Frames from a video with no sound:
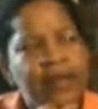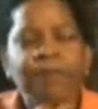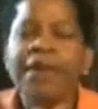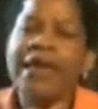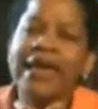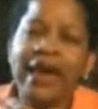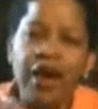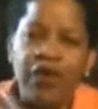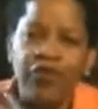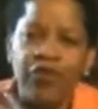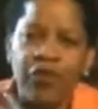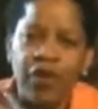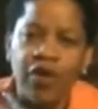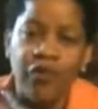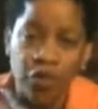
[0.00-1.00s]
Be
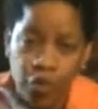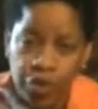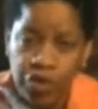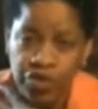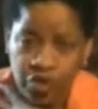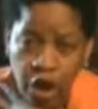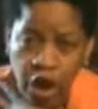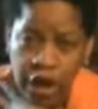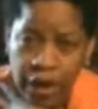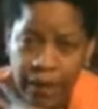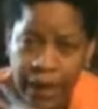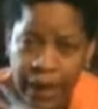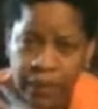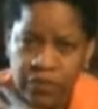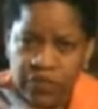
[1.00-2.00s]
careful of who you talk
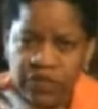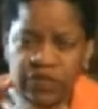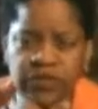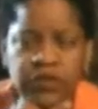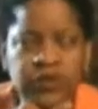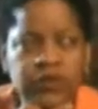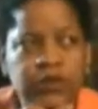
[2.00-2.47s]
about.